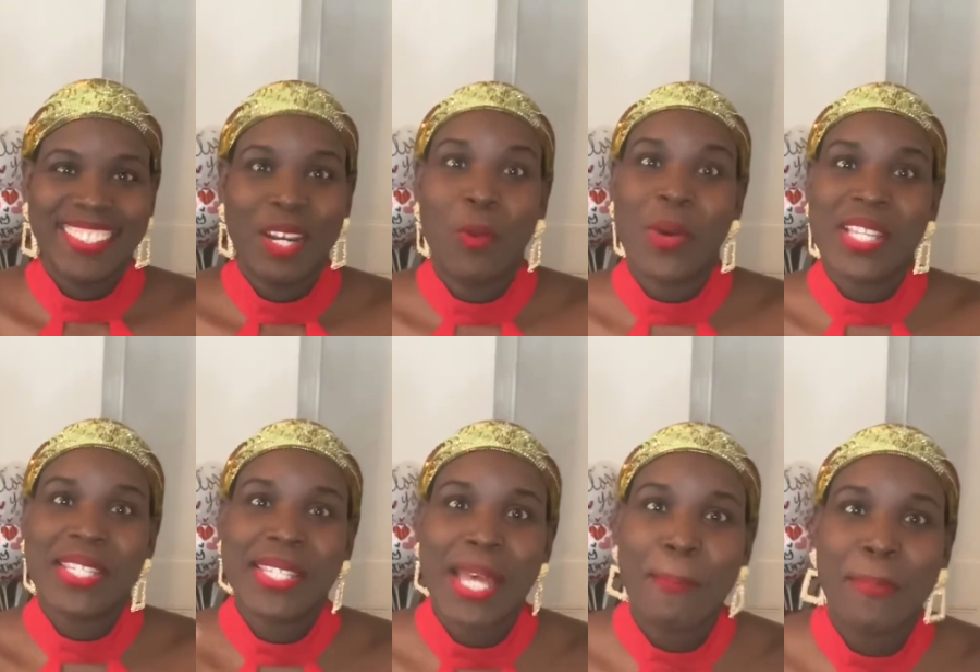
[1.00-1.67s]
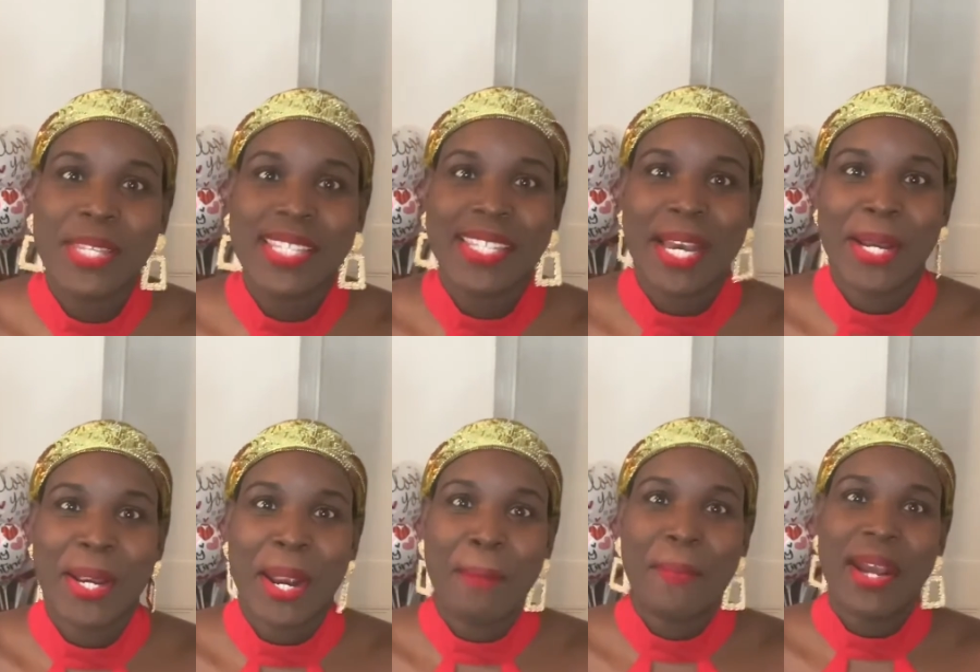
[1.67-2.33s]
What's up, it's
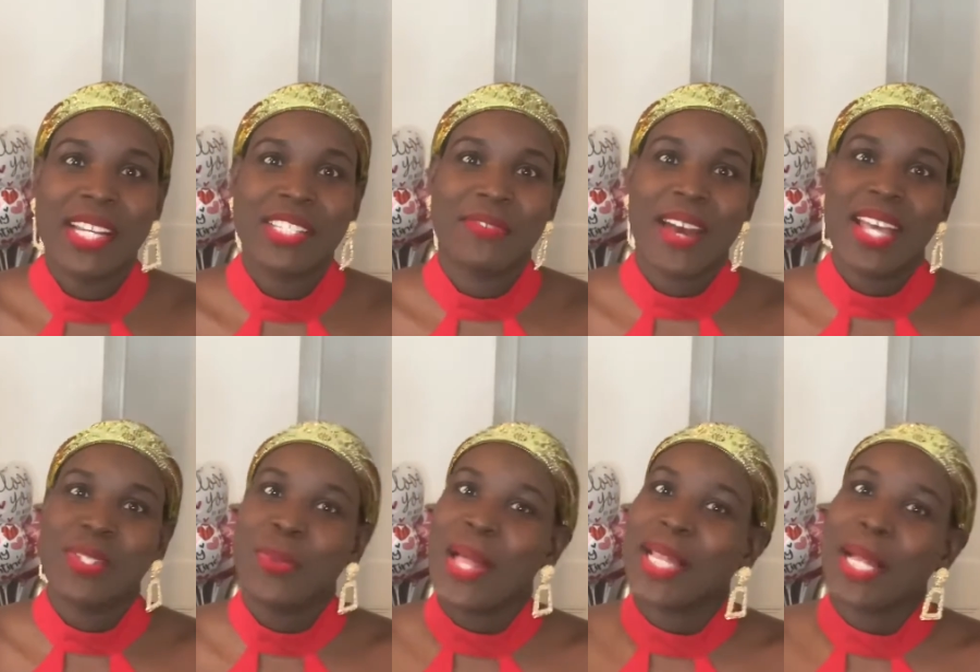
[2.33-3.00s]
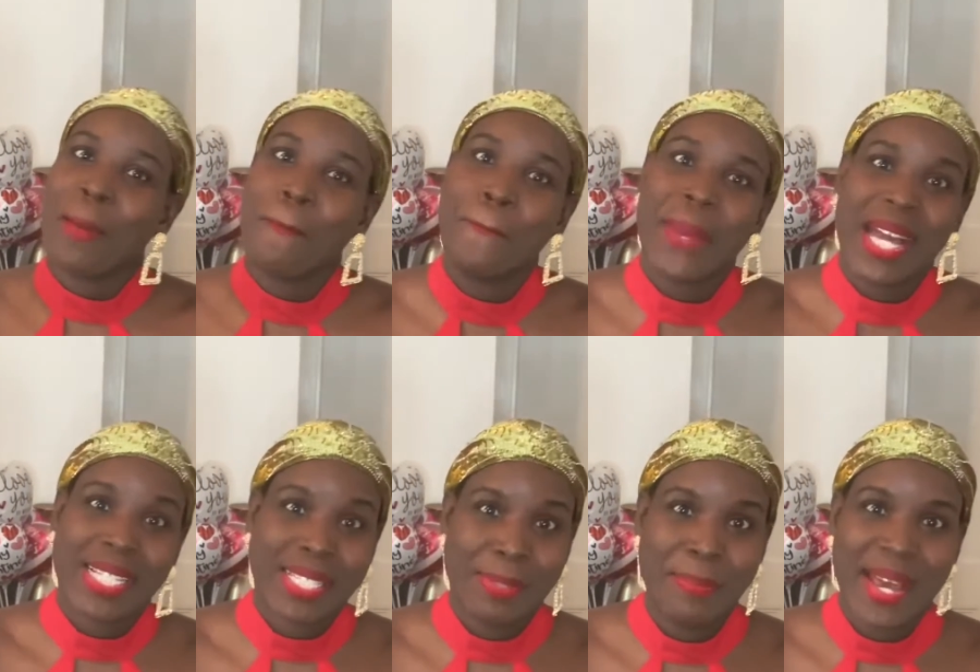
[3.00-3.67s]
your girl Birch Vice. Welcome
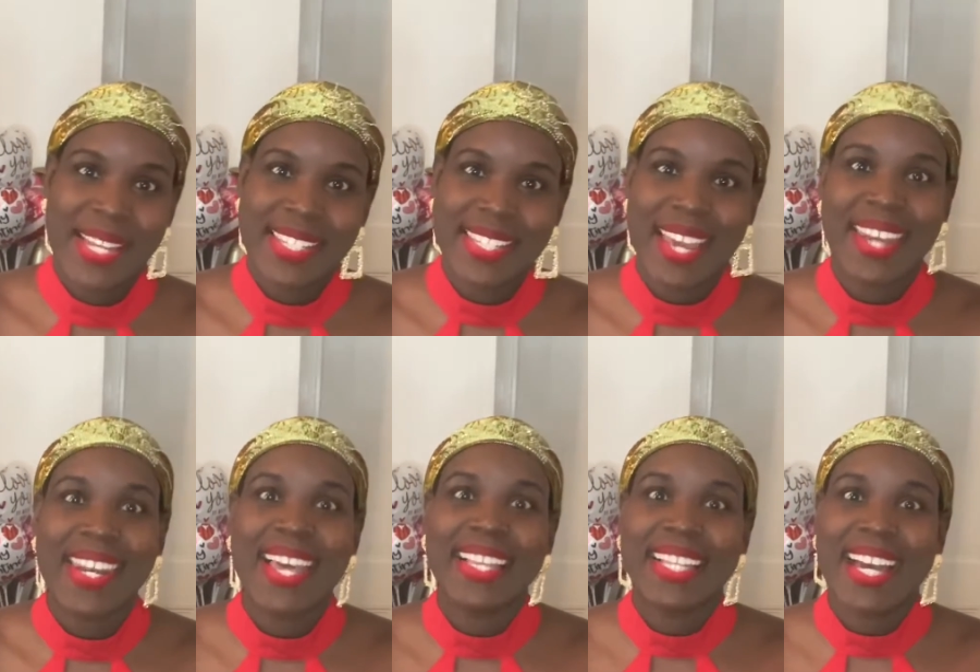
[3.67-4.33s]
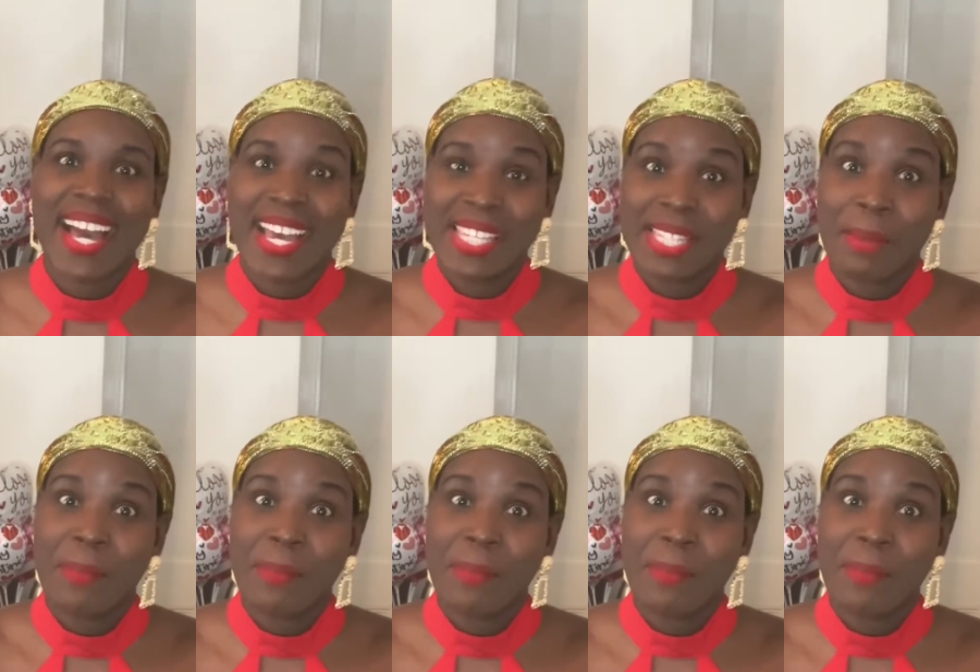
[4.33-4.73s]
back to my channel, guys.